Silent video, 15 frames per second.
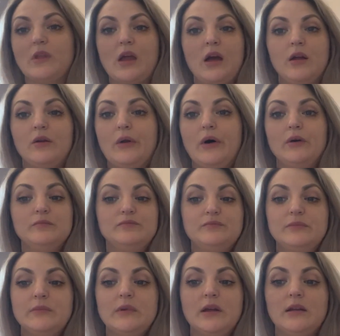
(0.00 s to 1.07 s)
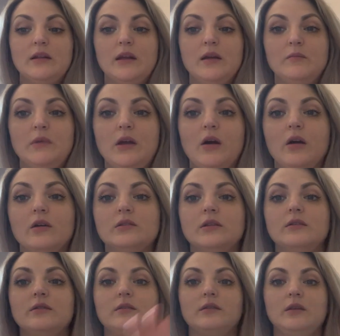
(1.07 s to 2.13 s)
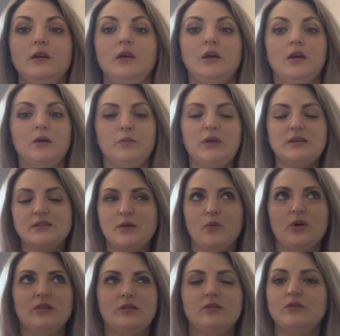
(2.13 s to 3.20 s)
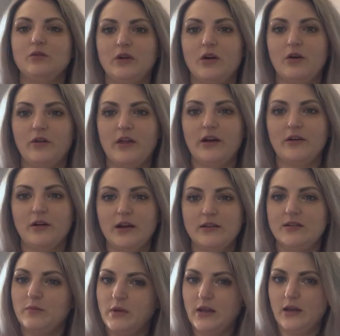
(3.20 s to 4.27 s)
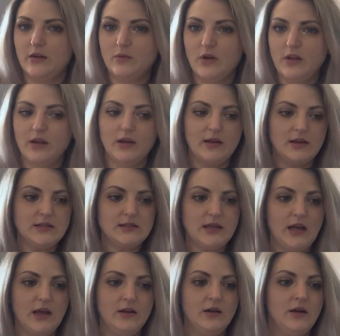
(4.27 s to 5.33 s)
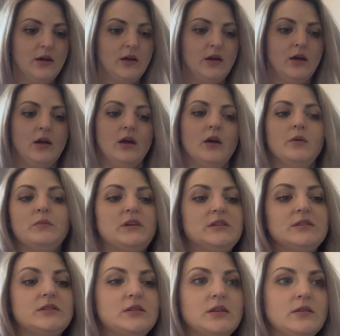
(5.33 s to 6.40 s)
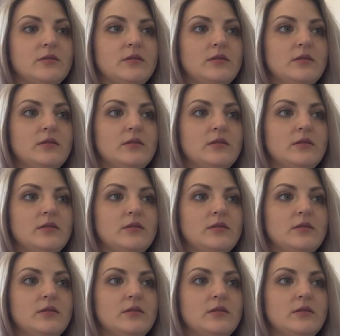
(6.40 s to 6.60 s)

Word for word: I don't know. It hit me hard because I wasn't doing all that great to begin with, like I said, because